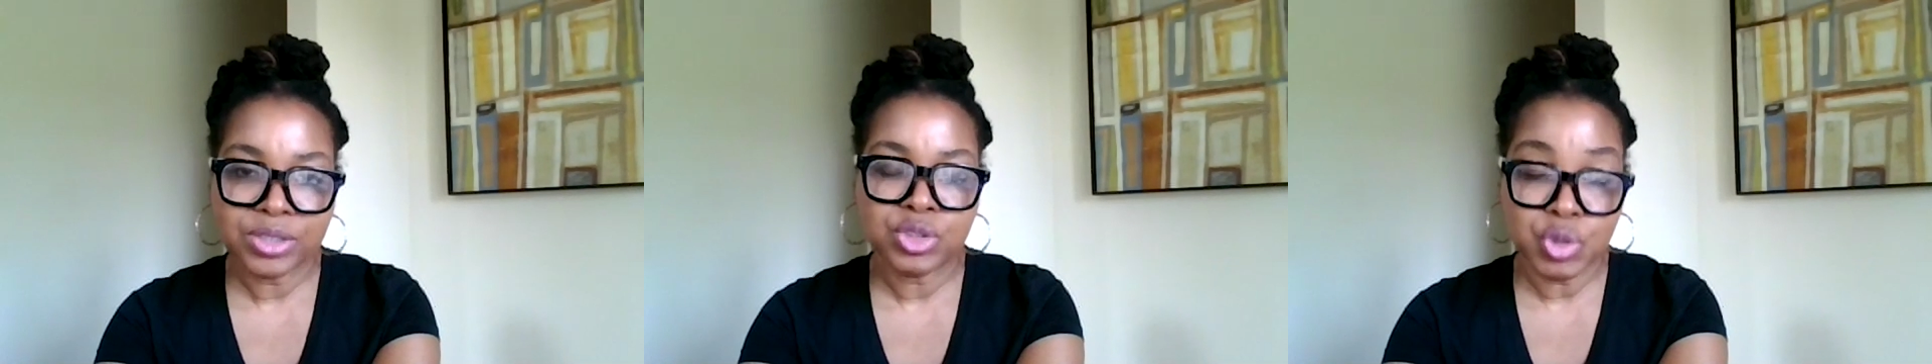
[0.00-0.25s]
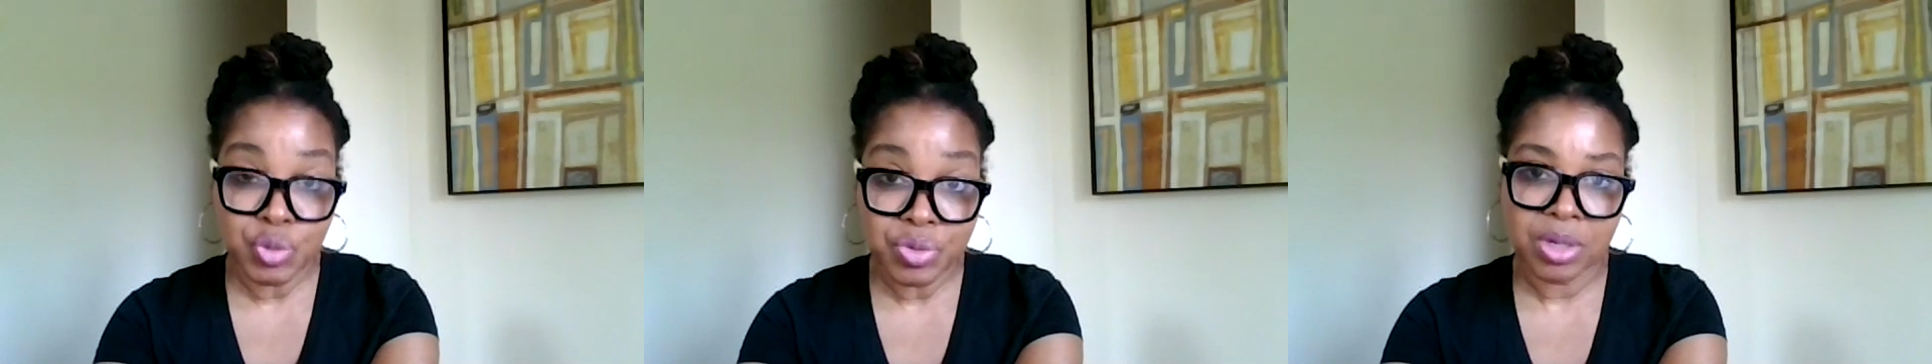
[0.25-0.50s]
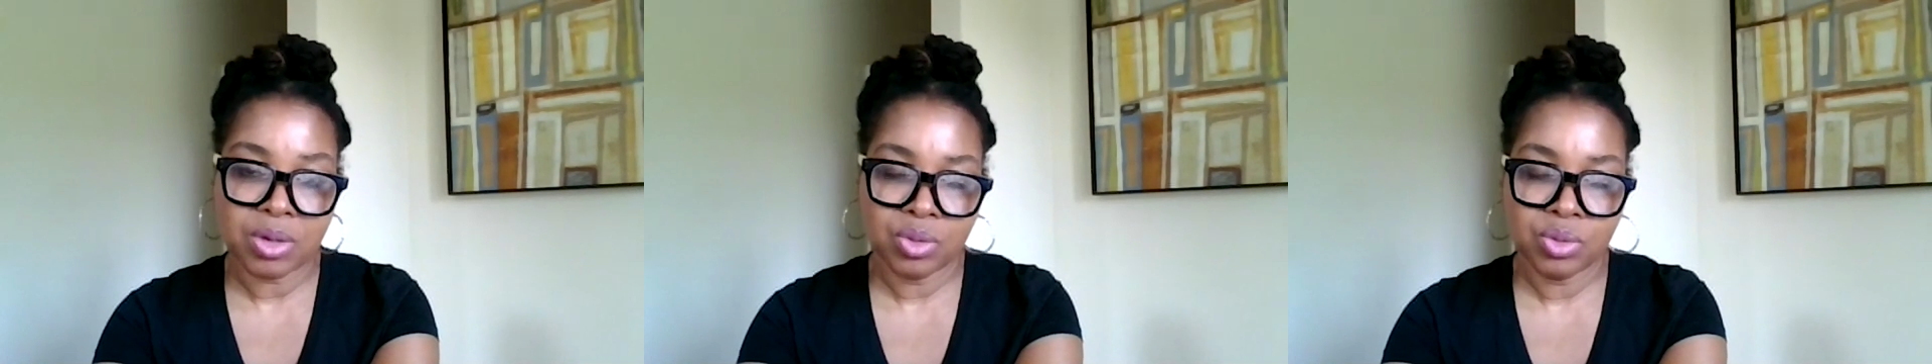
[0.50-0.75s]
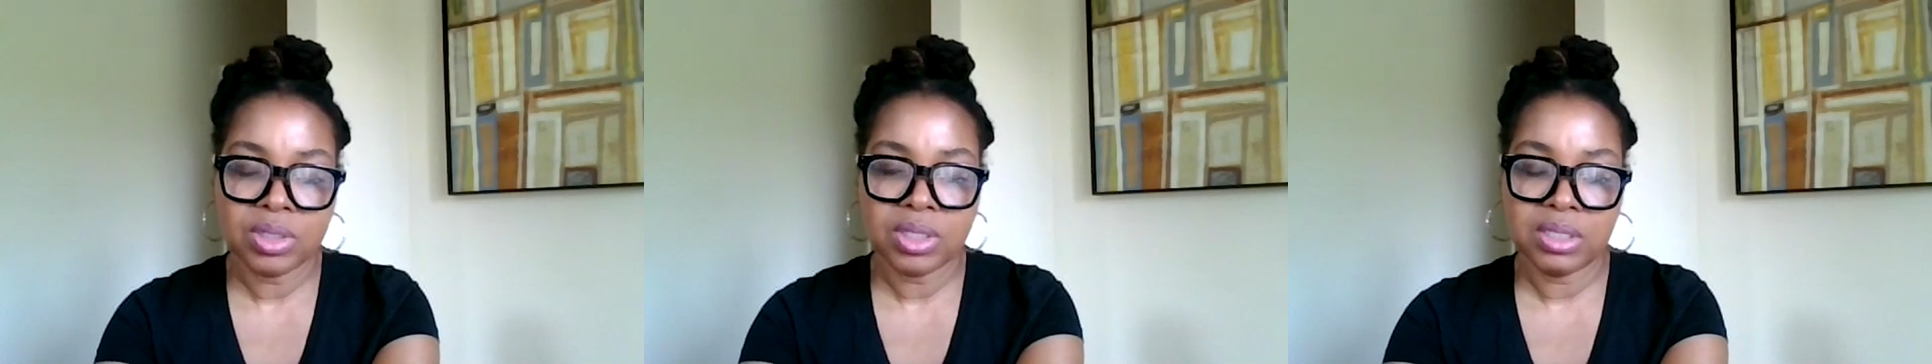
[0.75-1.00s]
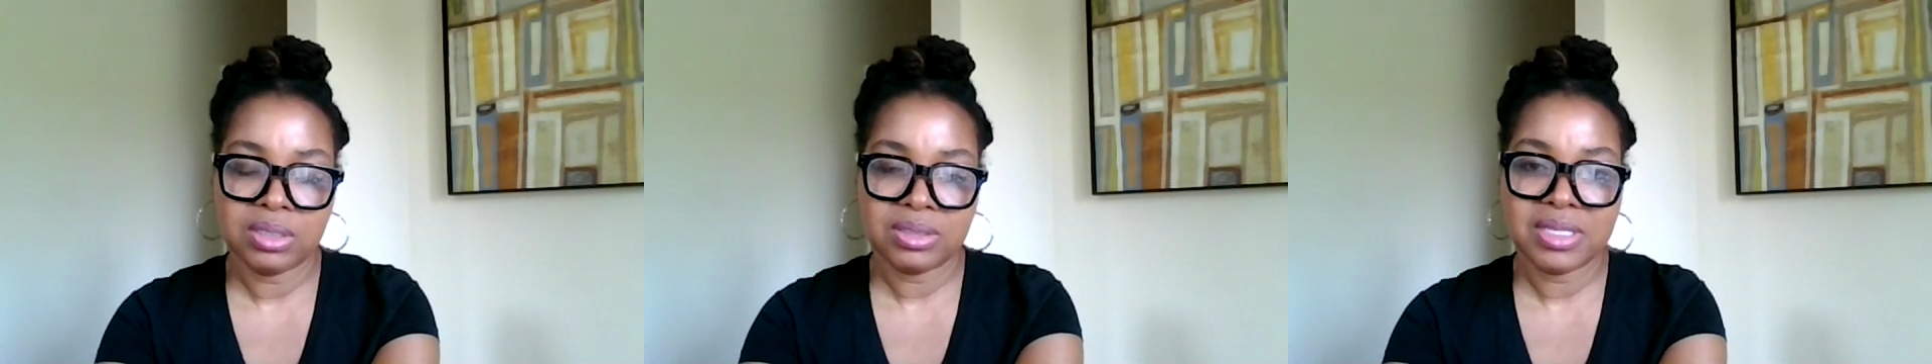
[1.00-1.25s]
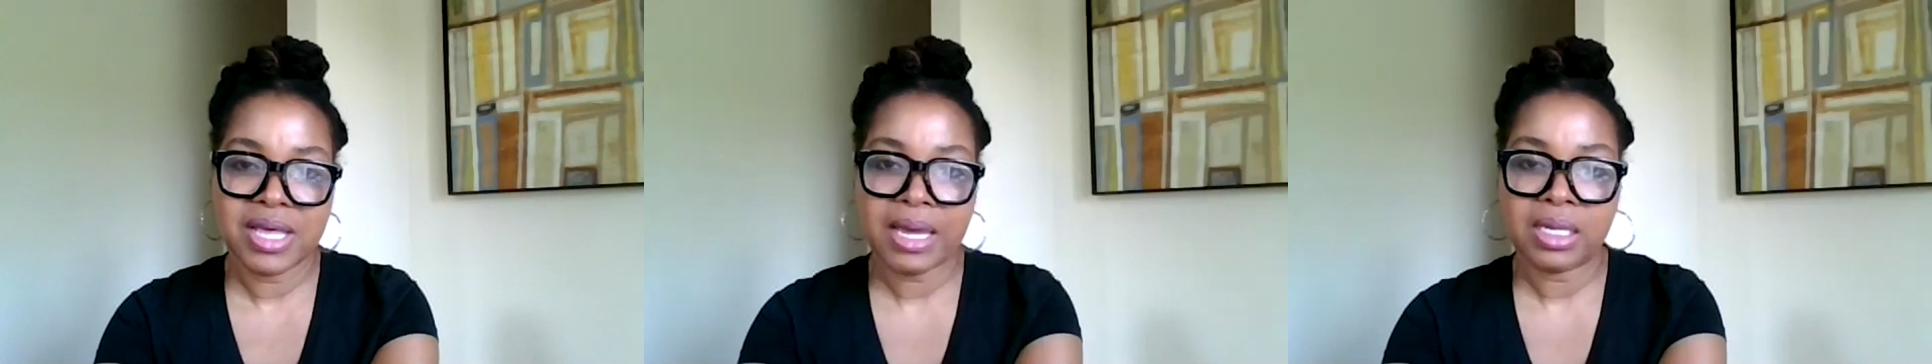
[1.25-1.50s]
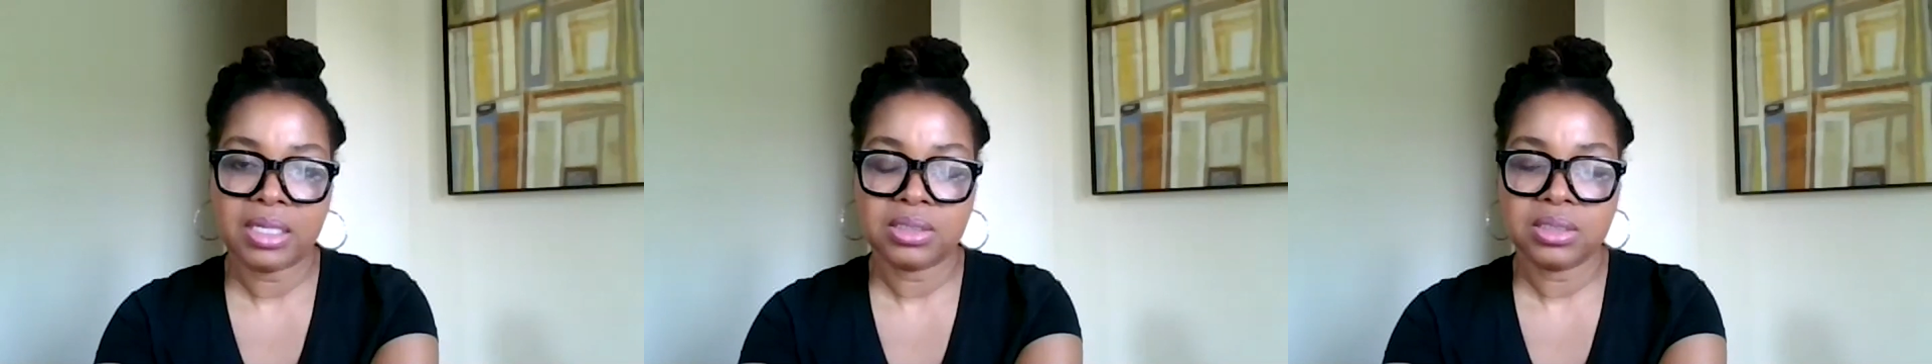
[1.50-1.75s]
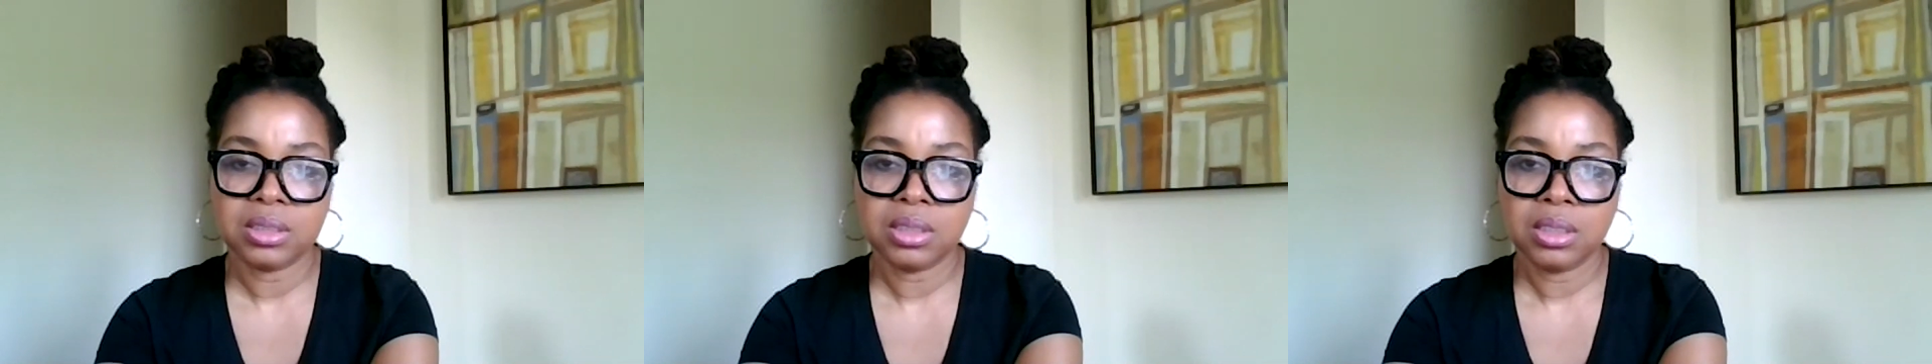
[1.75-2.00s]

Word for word: I do know is that